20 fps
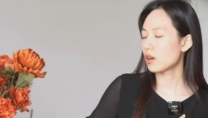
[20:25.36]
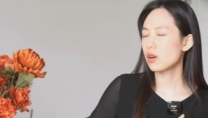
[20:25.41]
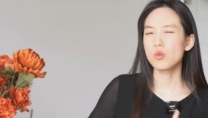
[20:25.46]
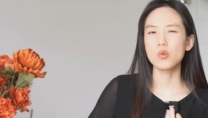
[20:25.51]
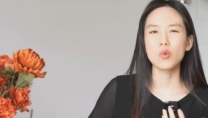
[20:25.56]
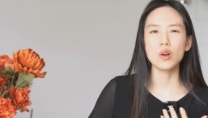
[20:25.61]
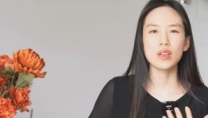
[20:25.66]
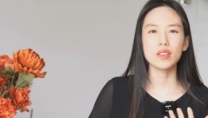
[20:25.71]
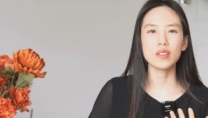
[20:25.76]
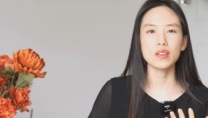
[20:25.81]

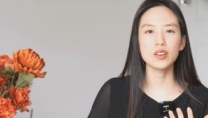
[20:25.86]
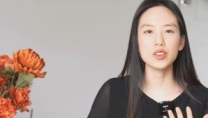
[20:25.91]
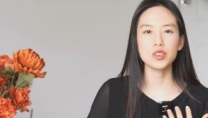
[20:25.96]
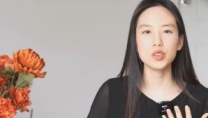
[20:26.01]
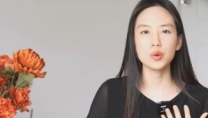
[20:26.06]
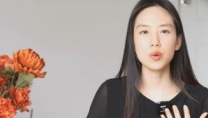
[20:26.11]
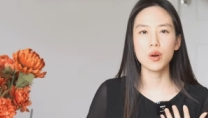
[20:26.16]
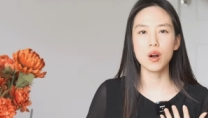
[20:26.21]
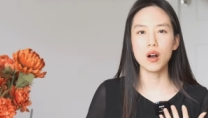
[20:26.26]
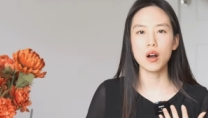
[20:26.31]
Whether
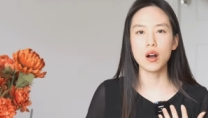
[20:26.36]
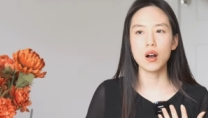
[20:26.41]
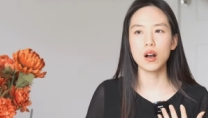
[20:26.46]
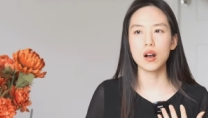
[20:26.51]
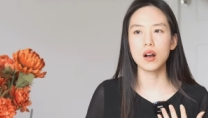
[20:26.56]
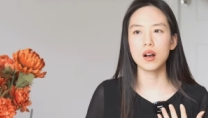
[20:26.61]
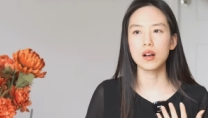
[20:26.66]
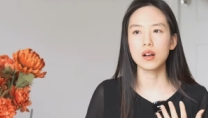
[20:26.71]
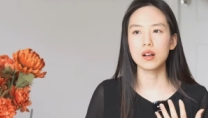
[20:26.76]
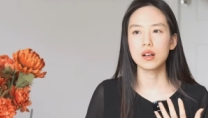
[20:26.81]
you
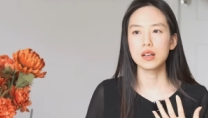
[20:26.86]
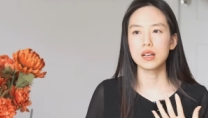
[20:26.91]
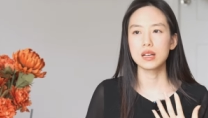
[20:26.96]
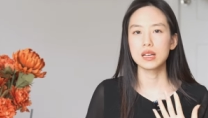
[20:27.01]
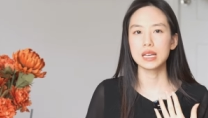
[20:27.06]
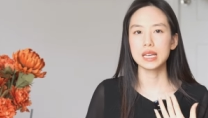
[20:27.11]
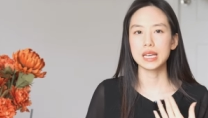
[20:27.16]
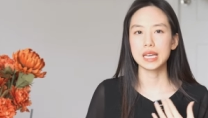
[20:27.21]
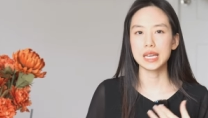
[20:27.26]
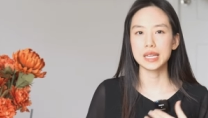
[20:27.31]
are
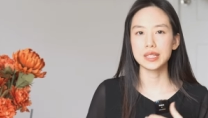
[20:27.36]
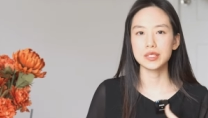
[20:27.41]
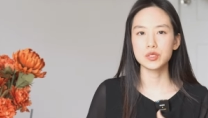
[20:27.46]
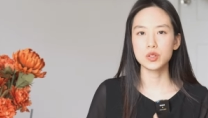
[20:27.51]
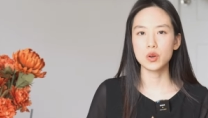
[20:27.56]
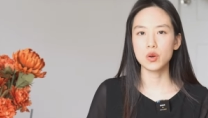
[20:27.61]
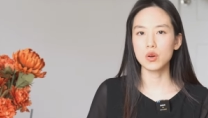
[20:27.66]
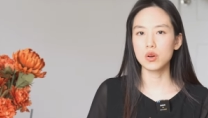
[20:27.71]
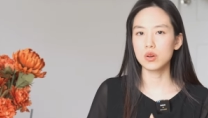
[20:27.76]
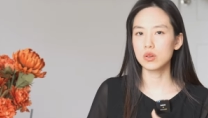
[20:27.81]

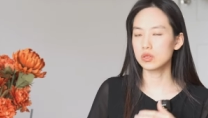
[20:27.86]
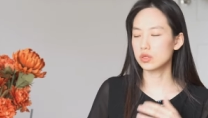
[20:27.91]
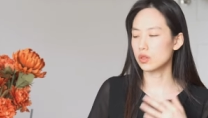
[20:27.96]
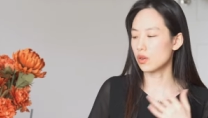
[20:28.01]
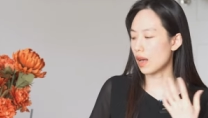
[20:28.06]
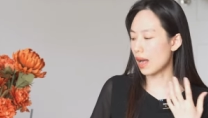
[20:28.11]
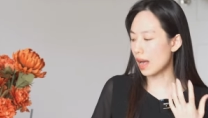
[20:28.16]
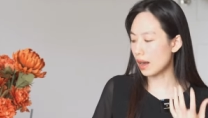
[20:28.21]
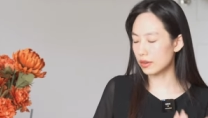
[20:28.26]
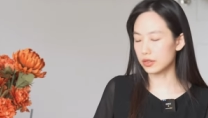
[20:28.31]
indoors
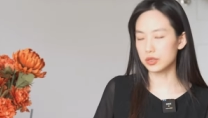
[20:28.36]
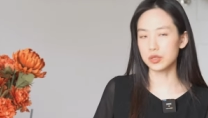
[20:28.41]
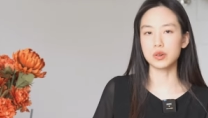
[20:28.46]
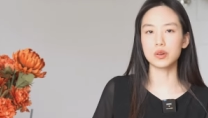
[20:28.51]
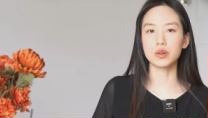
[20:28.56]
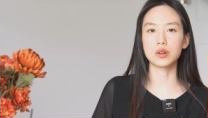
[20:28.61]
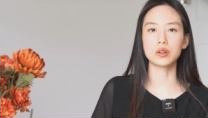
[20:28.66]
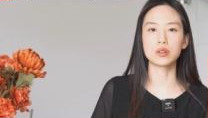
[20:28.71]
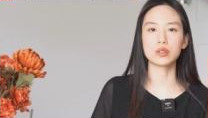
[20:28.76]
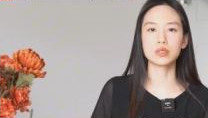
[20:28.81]
or
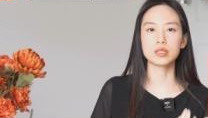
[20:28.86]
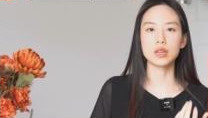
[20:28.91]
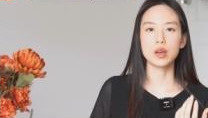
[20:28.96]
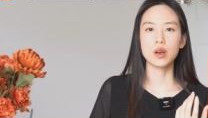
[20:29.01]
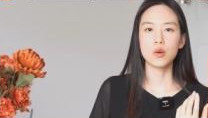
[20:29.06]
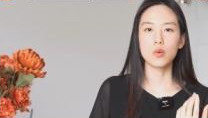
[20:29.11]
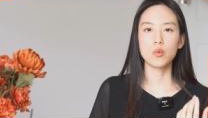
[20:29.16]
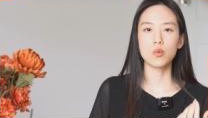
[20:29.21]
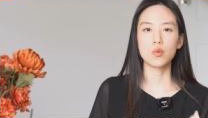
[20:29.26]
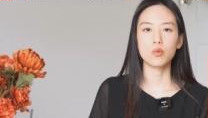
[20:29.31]
outdoors,
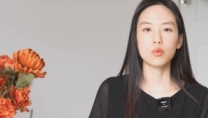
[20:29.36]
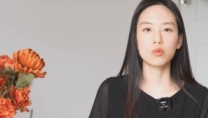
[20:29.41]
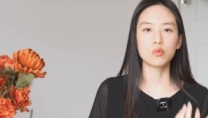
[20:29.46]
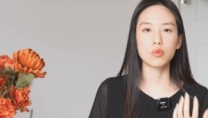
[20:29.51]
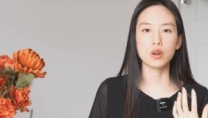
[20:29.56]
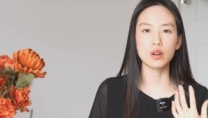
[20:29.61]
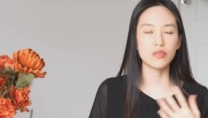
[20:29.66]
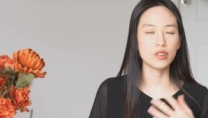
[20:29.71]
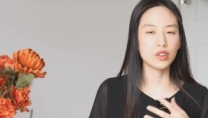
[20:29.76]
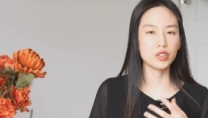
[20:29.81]

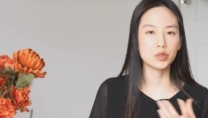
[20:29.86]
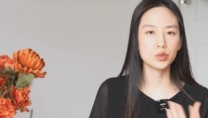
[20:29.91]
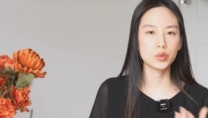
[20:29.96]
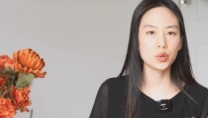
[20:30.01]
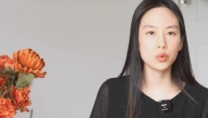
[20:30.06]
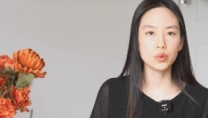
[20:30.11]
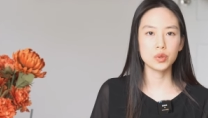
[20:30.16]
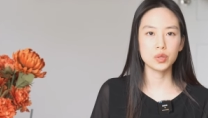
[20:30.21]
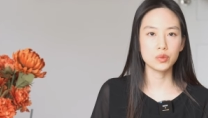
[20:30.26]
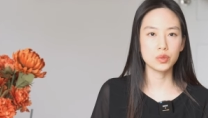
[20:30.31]
whatever
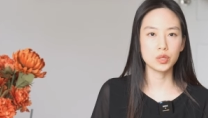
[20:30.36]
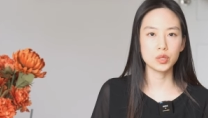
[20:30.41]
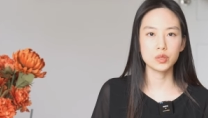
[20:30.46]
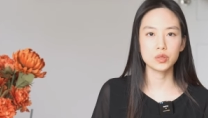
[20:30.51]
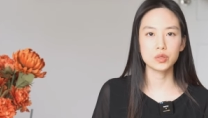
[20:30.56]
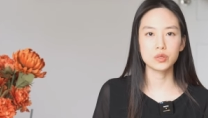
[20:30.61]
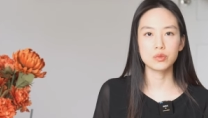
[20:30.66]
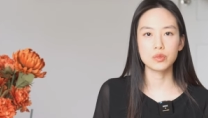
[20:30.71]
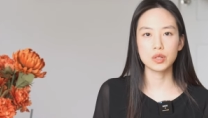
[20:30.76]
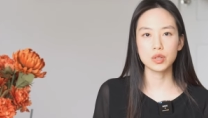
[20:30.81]
tool you
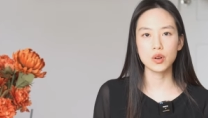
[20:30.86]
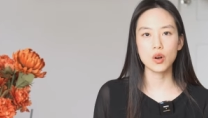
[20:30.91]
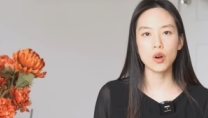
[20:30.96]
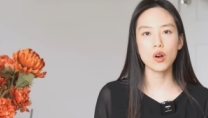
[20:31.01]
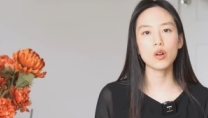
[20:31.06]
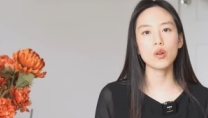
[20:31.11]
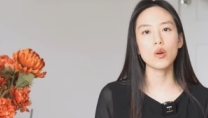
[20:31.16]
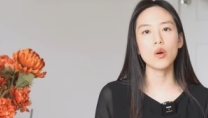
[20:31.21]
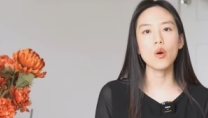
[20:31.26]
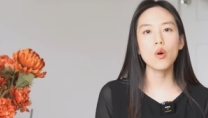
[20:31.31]
use to
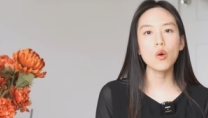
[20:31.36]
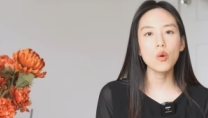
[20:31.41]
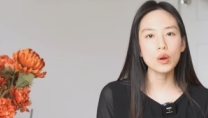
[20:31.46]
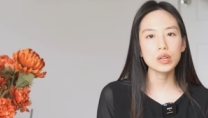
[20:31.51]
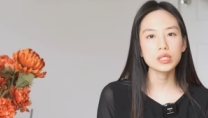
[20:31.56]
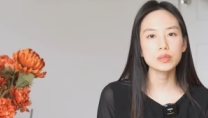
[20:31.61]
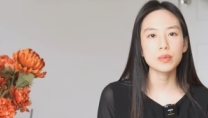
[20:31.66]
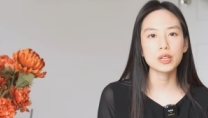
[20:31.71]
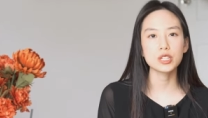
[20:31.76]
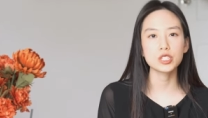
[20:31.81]
record,
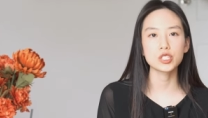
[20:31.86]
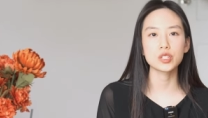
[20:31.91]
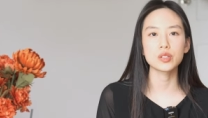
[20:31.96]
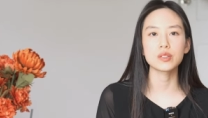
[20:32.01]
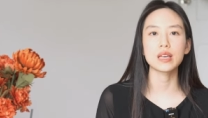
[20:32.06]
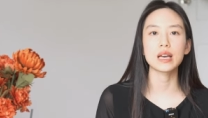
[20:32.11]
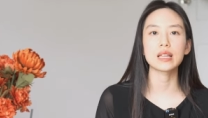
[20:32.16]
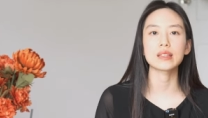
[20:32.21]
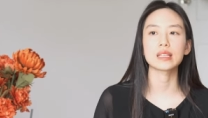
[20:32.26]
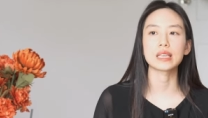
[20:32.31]
always make sure
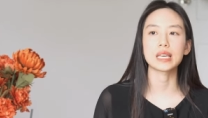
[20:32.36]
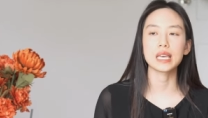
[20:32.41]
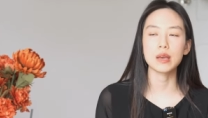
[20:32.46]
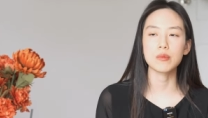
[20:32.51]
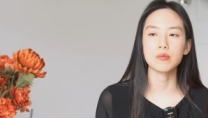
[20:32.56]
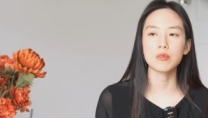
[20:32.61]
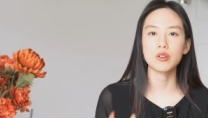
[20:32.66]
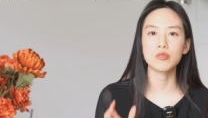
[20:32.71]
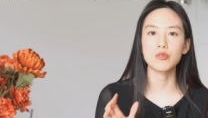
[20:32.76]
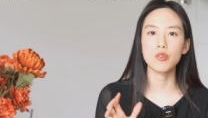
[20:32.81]
that the
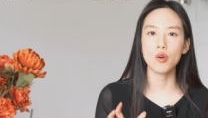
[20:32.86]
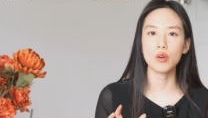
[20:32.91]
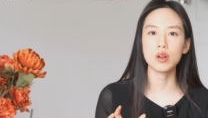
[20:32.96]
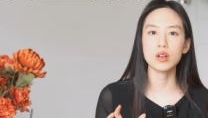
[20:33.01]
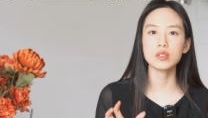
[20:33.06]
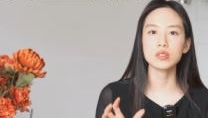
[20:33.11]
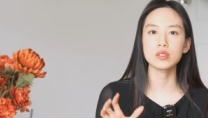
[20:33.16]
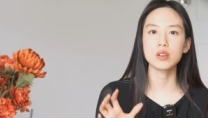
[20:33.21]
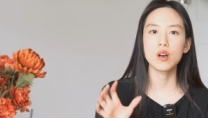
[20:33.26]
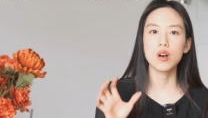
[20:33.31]
camera
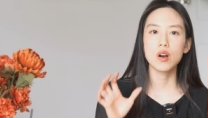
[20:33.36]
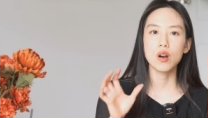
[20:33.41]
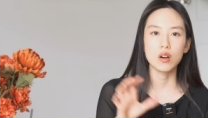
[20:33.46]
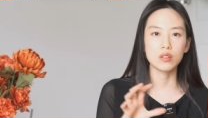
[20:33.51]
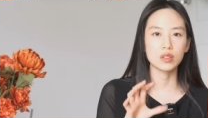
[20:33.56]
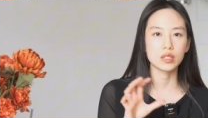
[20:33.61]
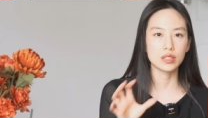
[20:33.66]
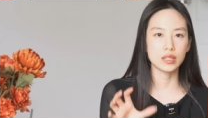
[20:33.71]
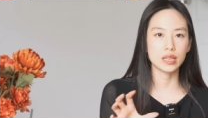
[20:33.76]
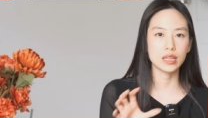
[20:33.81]
focus
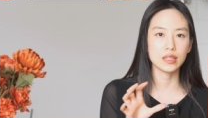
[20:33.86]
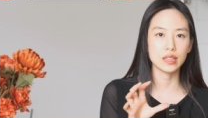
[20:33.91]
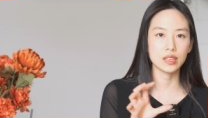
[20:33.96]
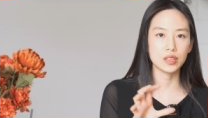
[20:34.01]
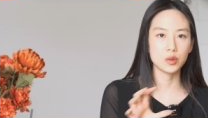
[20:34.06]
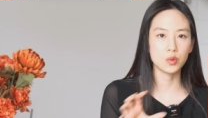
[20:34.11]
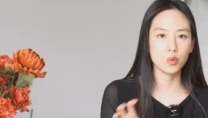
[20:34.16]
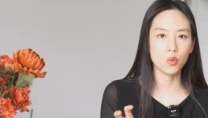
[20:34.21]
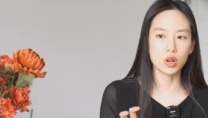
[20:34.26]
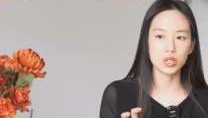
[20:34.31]
on the thing that
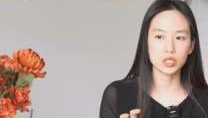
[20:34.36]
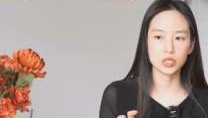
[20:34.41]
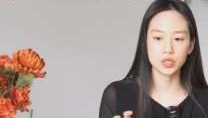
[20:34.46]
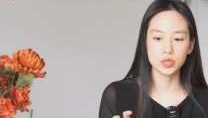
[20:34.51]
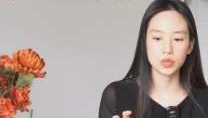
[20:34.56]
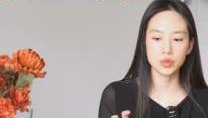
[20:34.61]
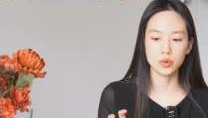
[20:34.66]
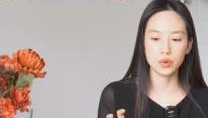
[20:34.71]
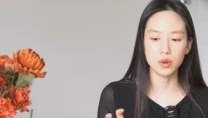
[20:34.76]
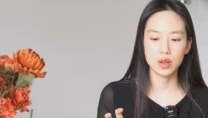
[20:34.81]
you want
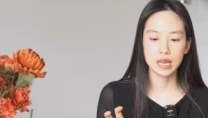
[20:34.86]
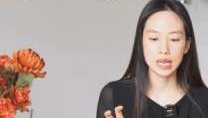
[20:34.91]
to.